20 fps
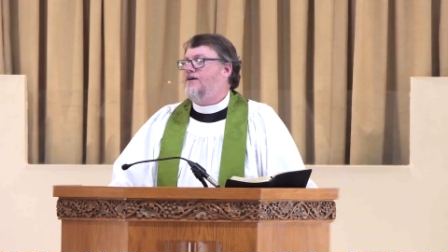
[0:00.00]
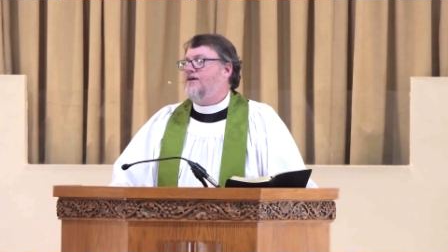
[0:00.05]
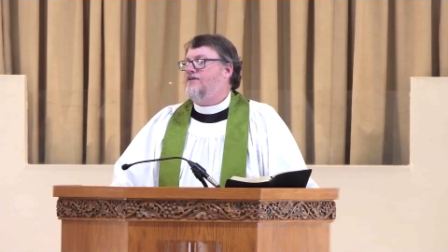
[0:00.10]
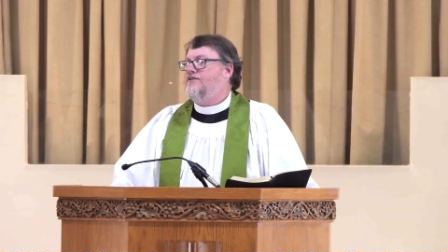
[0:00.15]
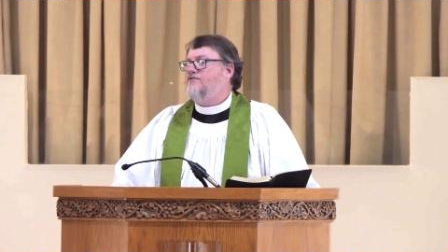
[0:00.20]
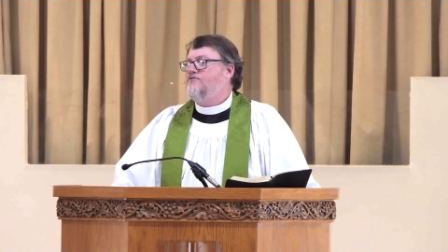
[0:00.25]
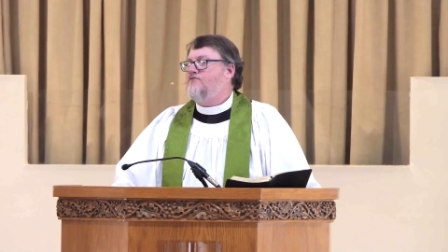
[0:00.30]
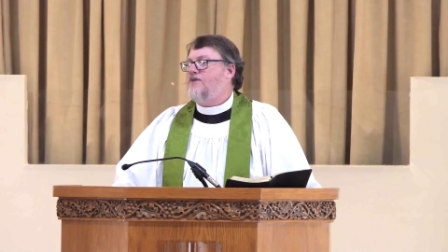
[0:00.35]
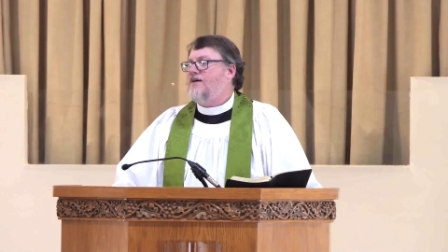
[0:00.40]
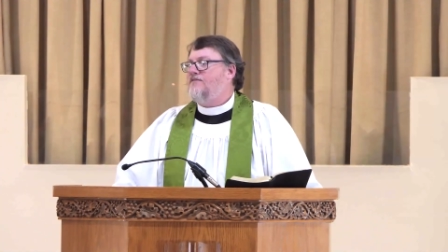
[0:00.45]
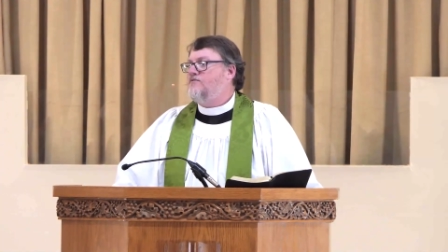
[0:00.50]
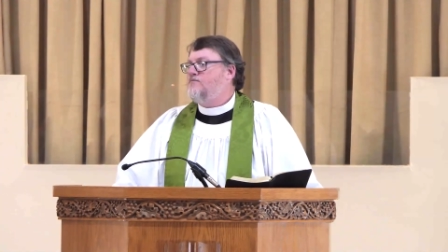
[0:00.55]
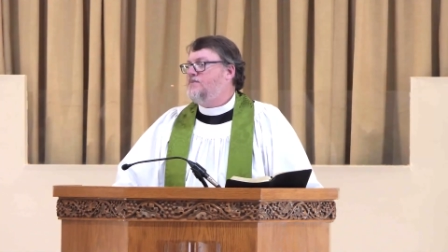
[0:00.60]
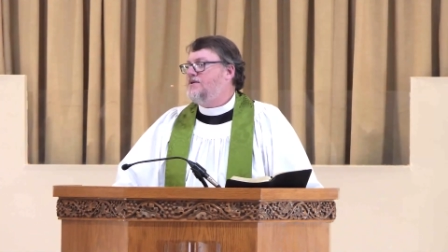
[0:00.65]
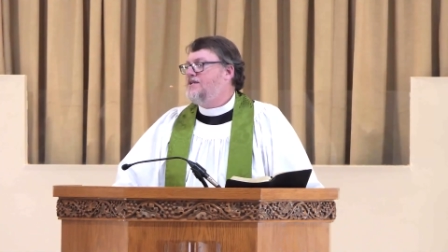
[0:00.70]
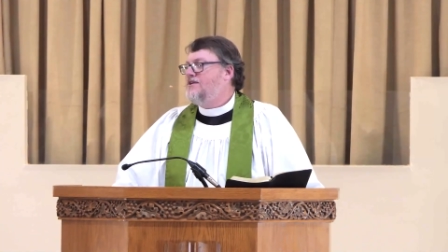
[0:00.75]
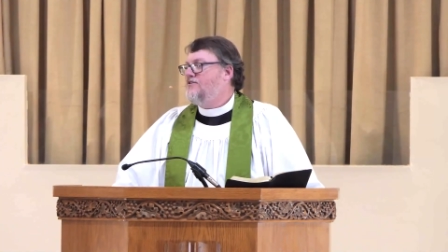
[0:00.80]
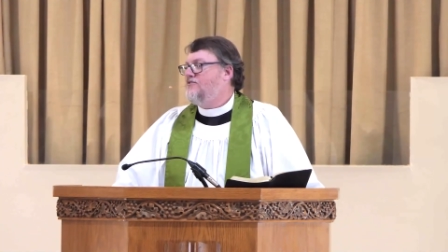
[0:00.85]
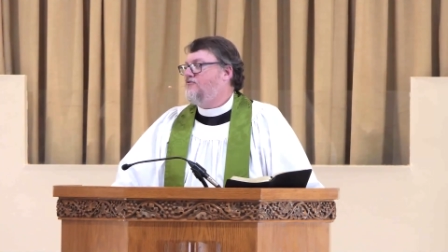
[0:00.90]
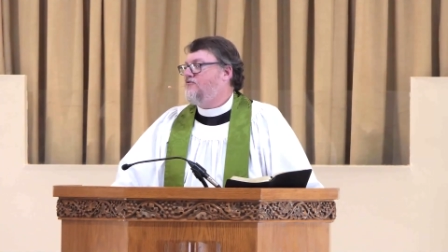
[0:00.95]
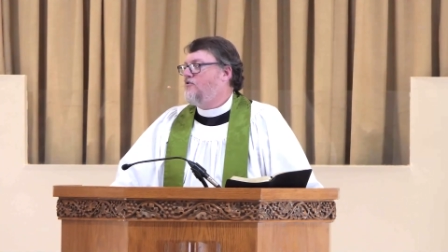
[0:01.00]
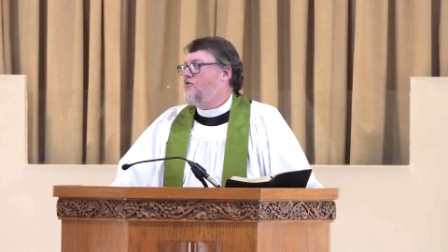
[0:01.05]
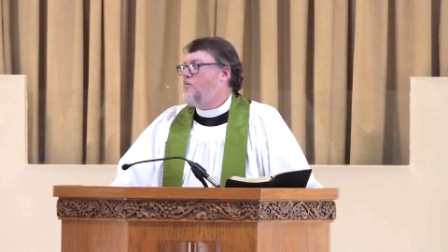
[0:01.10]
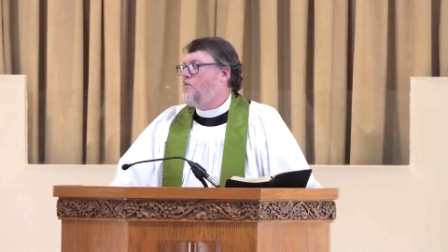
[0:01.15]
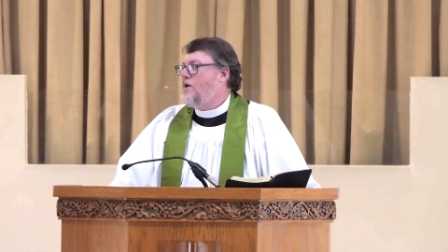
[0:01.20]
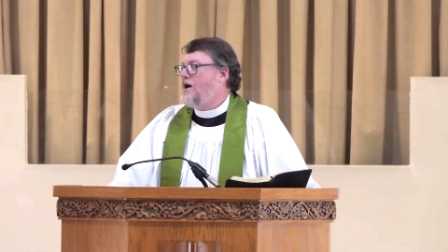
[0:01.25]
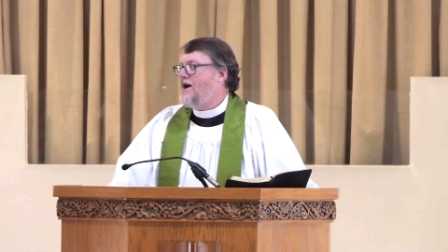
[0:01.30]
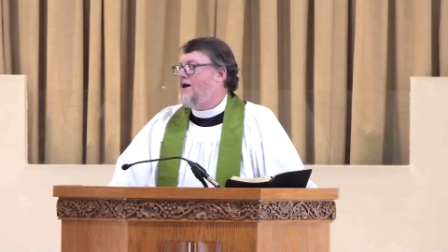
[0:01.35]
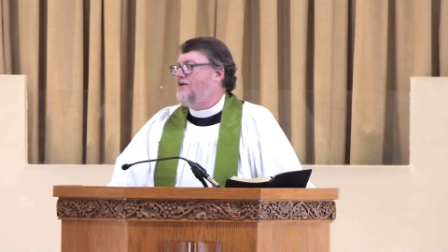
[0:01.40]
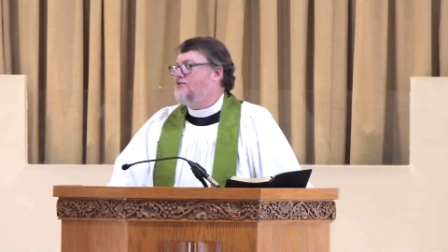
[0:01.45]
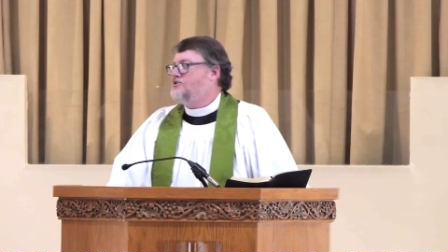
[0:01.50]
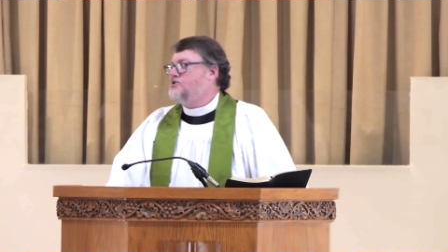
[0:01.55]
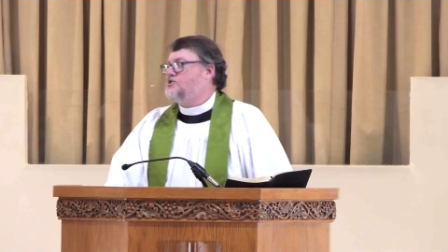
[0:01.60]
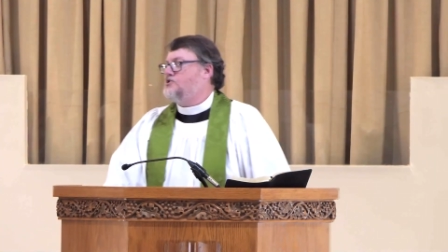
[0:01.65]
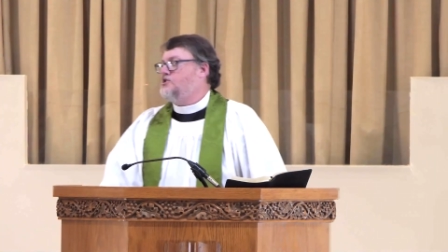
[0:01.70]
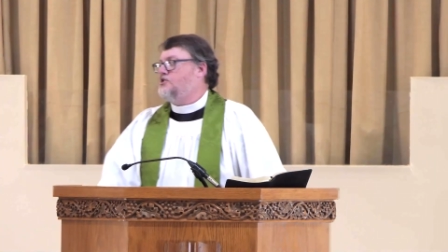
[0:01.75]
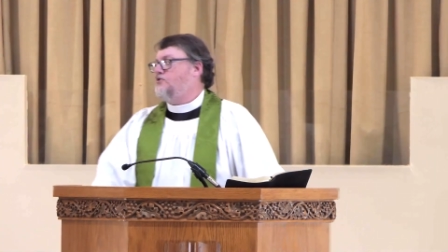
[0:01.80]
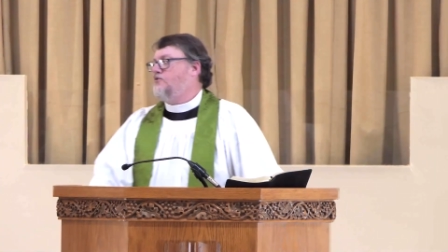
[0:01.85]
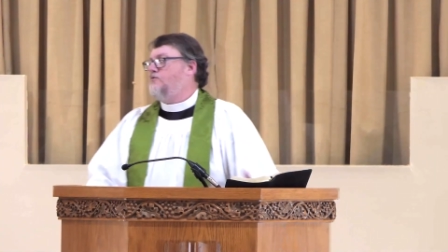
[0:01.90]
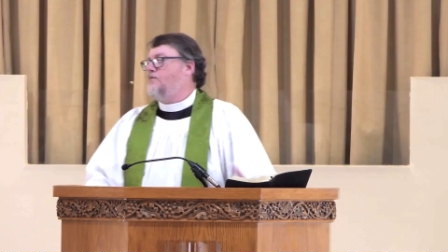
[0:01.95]
you haven't been here for a while, just
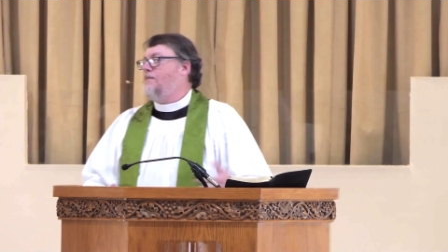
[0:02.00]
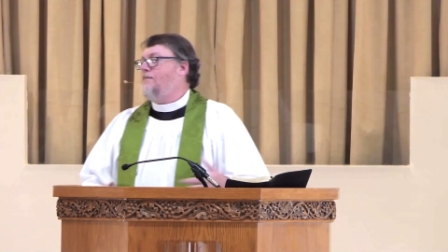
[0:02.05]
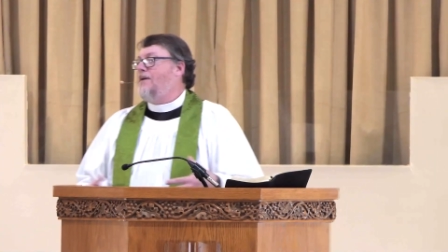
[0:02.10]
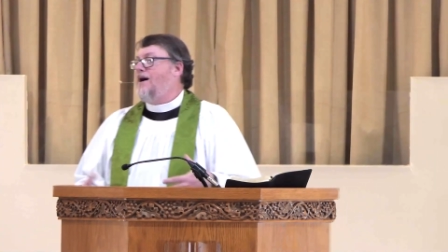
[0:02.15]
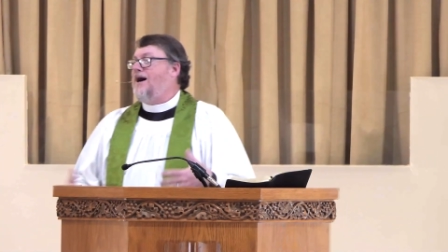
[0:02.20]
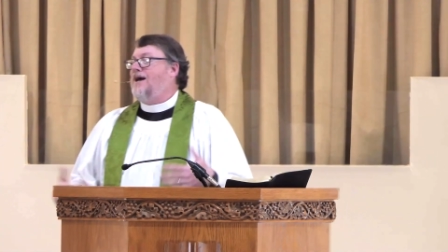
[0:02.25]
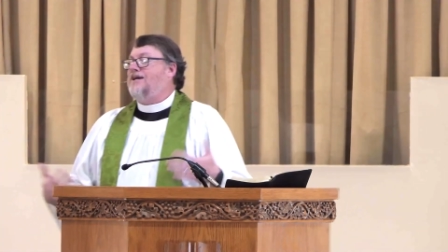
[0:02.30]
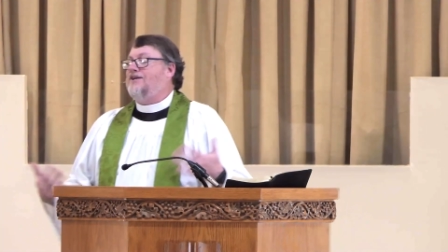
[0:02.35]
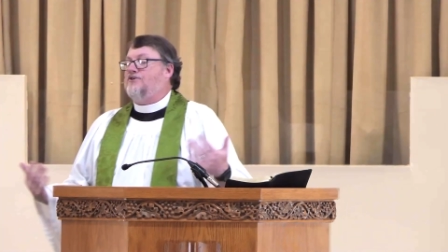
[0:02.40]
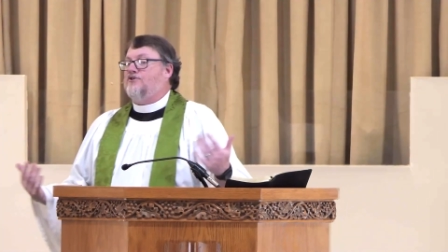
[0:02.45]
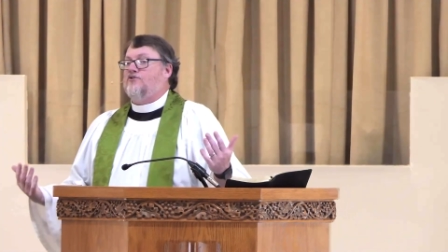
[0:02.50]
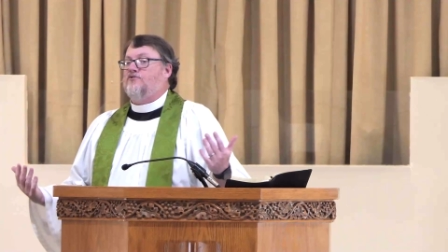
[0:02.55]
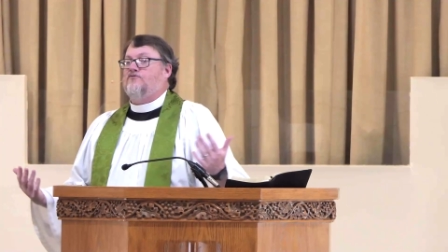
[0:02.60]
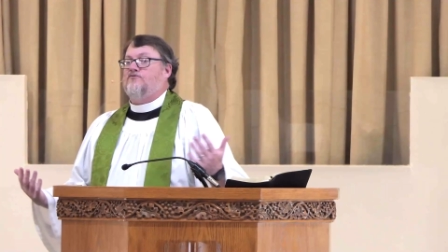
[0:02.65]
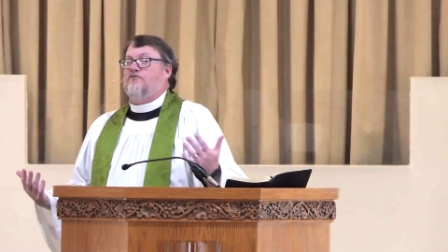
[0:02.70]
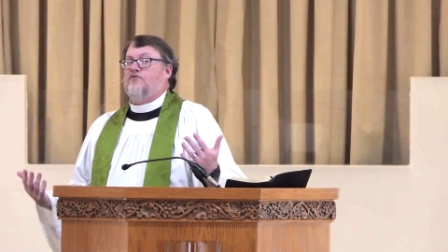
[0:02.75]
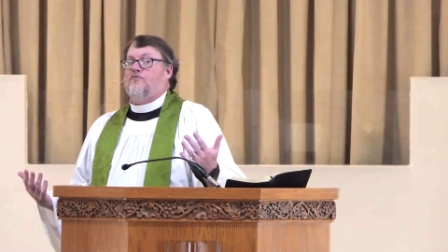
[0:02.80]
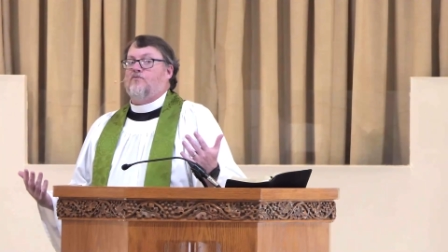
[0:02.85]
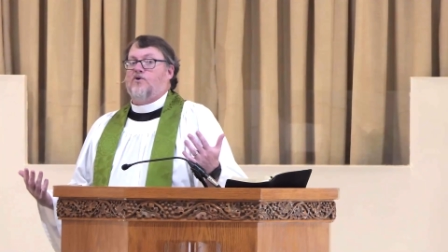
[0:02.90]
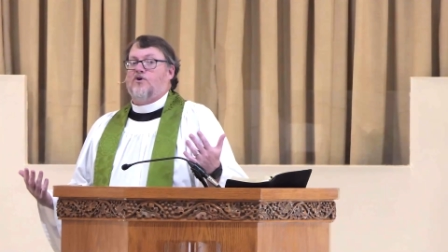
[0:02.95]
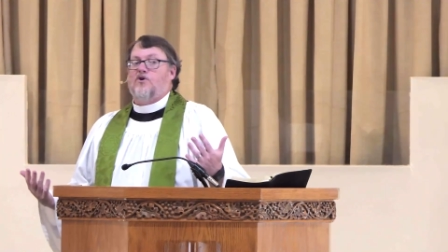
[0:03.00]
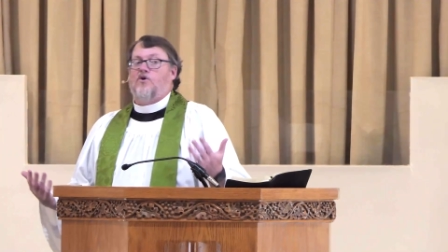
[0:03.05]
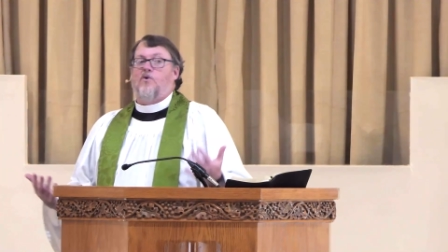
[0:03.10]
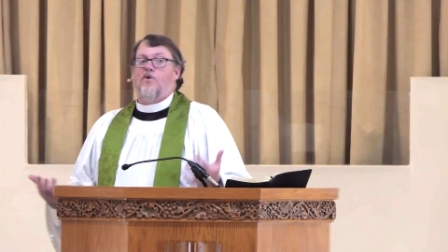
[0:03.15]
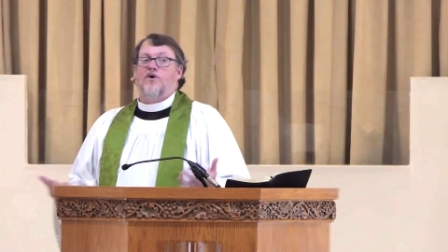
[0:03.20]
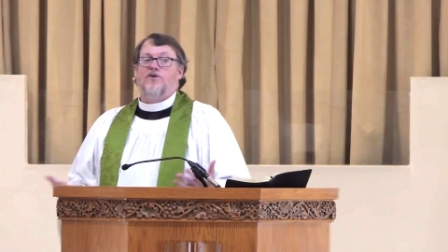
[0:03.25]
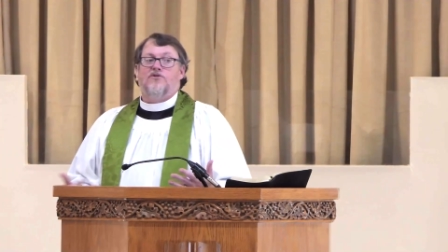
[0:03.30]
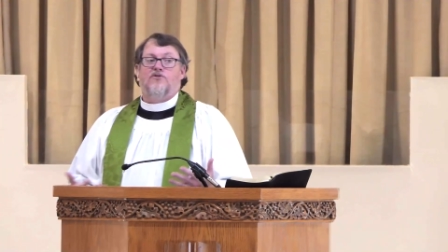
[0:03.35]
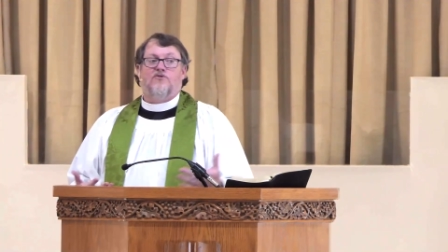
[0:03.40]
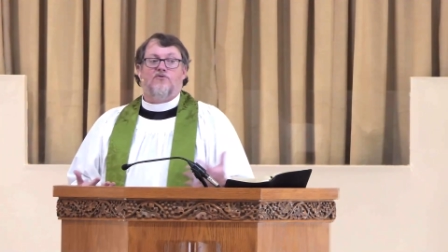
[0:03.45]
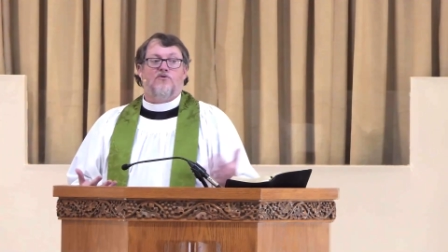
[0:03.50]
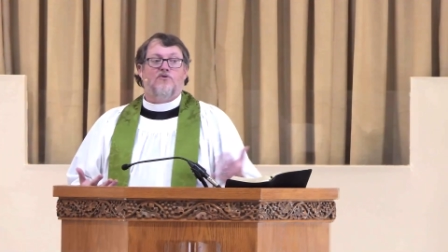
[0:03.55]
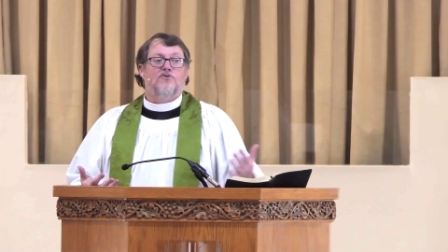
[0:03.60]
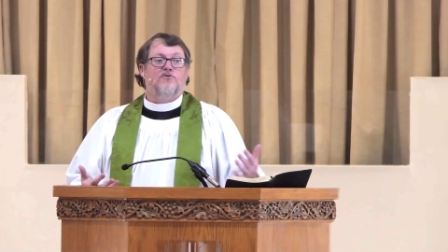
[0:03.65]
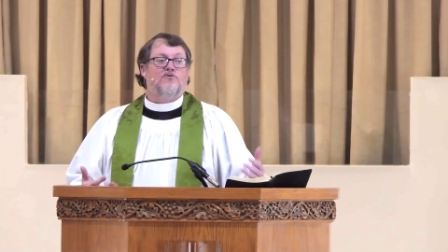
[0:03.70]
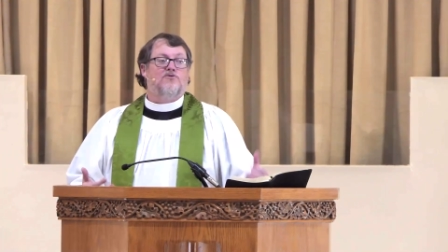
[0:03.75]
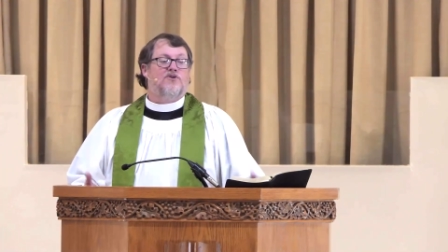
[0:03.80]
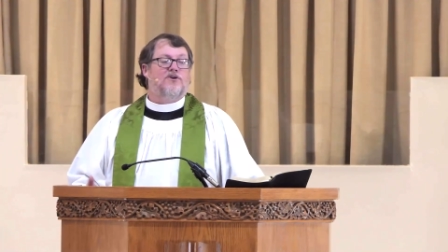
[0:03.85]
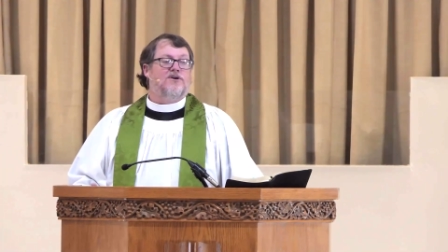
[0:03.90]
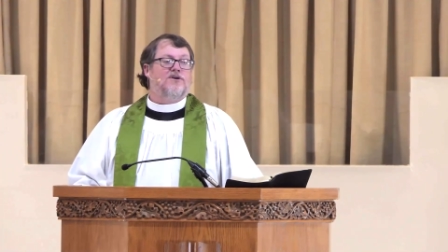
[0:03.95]
a reminder of uh, we're going through
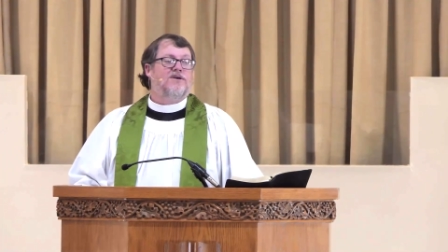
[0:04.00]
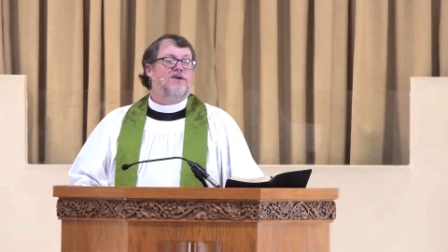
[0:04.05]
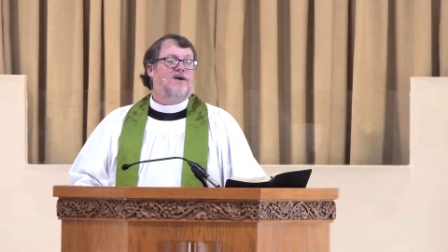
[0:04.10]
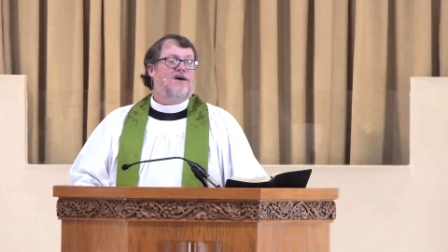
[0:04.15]
the,